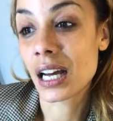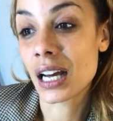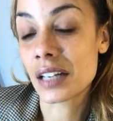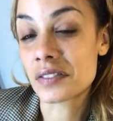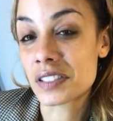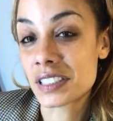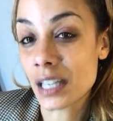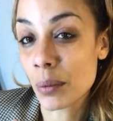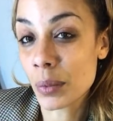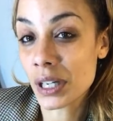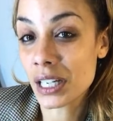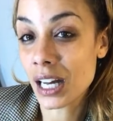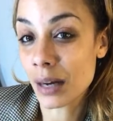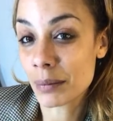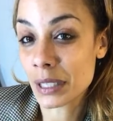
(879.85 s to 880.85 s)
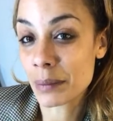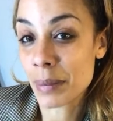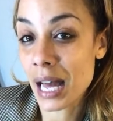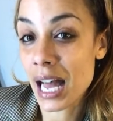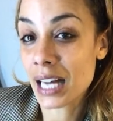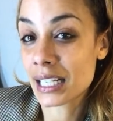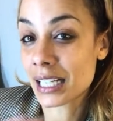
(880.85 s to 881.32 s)
of someone coming
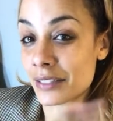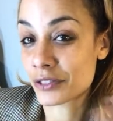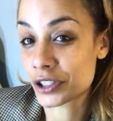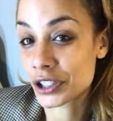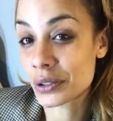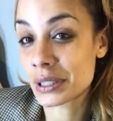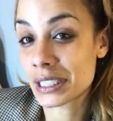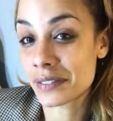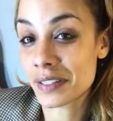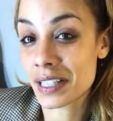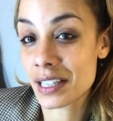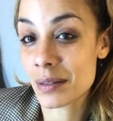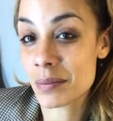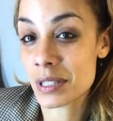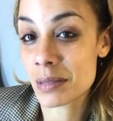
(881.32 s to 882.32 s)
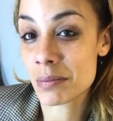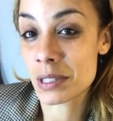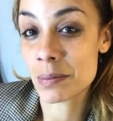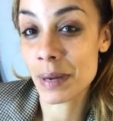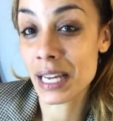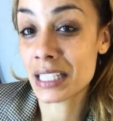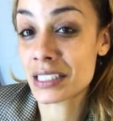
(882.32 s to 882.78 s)
back after you giving them some
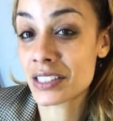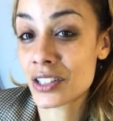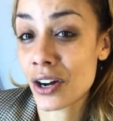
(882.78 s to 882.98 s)
space,